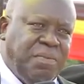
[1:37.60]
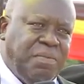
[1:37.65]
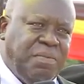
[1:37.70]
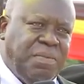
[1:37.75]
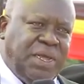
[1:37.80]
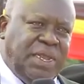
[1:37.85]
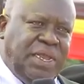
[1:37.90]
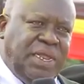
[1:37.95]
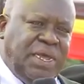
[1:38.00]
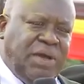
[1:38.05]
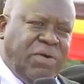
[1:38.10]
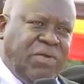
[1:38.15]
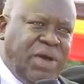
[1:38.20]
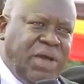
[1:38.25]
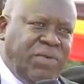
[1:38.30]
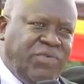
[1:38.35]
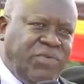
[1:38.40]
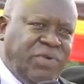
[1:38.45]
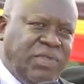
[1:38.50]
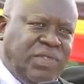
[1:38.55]
My dear
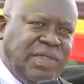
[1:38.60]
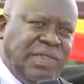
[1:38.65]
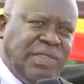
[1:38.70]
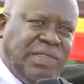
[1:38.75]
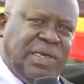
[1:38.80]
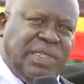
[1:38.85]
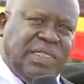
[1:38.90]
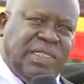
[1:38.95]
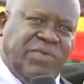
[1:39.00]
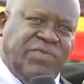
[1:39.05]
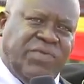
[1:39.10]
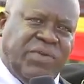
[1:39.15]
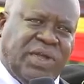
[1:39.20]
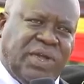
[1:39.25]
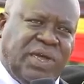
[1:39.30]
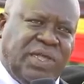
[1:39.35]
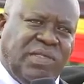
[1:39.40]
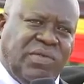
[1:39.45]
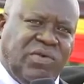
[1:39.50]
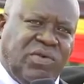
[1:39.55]
wife was in South
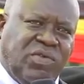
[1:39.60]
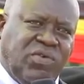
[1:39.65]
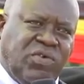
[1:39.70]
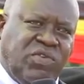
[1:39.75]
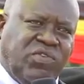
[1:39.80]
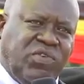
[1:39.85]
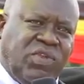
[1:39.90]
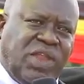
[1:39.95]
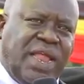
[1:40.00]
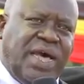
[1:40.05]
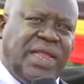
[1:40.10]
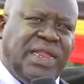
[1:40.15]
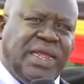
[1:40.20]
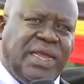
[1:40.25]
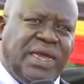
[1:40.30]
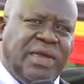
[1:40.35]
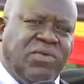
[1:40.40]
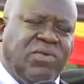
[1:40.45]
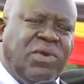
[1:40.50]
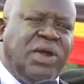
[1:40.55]
Africa, so was also
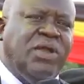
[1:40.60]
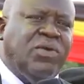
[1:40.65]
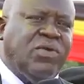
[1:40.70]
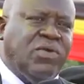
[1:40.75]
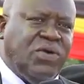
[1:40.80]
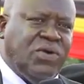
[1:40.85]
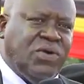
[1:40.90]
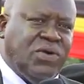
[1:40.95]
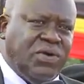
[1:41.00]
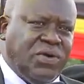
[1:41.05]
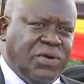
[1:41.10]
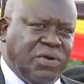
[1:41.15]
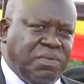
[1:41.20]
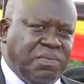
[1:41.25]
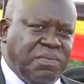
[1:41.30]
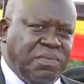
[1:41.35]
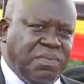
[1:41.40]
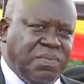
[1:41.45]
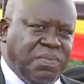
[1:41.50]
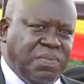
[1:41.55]
landing at 1 o'clock.
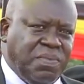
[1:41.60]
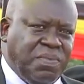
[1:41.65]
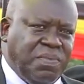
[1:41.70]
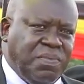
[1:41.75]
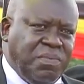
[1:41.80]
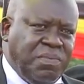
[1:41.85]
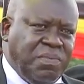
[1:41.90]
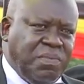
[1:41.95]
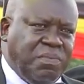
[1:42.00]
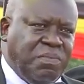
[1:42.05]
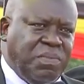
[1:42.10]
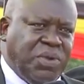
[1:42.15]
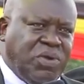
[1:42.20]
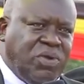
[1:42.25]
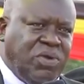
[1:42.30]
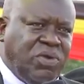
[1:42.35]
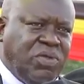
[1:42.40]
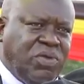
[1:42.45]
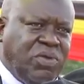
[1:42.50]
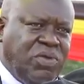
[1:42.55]

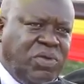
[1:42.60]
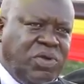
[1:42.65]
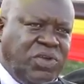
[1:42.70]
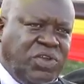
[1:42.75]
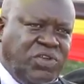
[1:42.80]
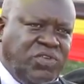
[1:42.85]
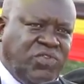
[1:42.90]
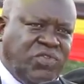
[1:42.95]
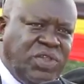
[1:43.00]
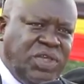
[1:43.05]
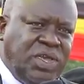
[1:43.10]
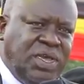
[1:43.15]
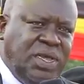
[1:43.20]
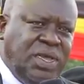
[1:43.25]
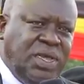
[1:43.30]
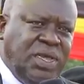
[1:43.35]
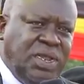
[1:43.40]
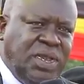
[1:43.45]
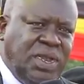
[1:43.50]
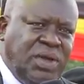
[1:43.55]
Because on
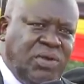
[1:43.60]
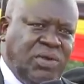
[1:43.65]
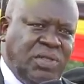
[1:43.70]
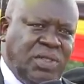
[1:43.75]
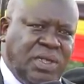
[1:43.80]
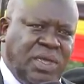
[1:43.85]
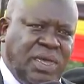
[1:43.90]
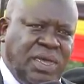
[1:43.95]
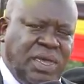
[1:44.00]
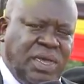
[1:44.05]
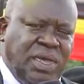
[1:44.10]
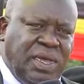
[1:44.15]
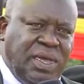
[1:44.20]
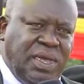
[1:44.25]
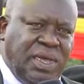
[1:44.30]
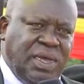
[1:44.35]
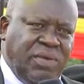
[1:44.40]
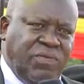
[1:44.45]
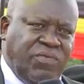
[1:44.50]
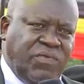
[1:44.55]
Tuesday, there was
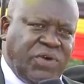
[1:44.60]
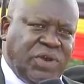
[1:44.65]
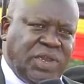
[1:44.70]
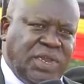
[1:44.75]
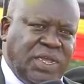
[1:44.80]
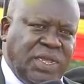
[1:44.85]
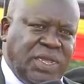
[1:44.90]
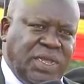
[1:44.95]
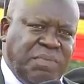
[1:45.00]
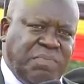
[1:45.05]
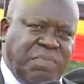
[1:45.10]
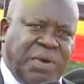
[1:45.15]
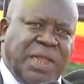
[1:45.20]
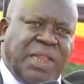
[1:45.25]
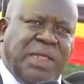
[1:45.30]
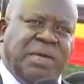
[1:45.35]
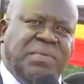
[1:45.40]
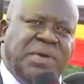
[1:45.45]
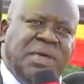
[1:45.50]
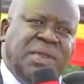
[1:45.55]
a voting in
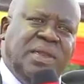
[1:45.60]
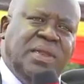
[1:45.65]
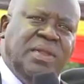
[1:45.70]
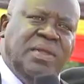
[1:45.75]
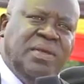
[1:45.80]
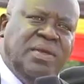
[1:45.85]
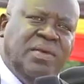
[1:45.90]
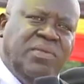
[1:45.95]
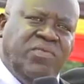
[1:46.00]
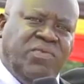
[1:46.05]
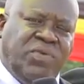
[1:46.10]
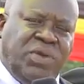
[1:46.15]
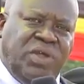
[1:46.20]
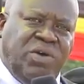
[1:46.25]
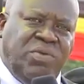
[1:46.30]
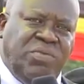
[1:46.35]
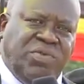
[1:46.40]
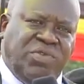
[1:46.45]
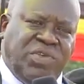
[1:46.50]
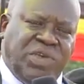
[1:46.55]
Parliament for
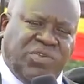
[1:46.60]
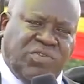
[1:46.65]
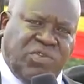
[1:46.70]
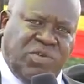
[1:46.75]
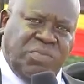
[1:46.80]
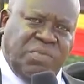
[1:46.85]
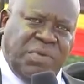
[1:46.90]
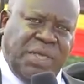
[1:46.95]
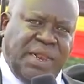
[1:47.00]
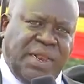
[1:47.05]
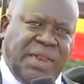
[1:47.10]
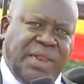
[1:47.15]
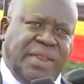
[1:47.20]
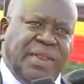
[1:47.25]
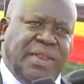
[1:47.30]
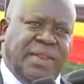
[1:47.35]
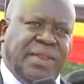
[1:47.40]
the homosexual bill.